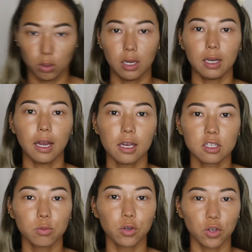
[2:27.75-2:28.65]
Okay,
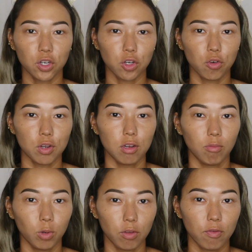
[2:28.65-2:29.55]
next we're gonna go
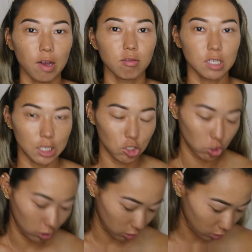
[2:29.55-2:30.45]
in with foundation.